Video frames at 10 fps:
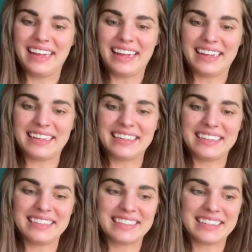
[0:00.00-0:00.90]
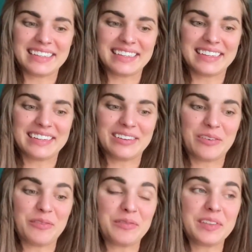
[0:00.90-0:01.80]
And
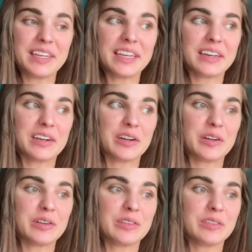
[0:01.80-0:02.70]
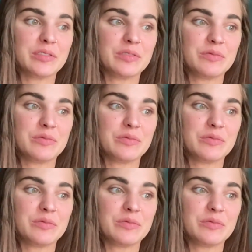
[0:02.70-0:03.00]
hopefully I'll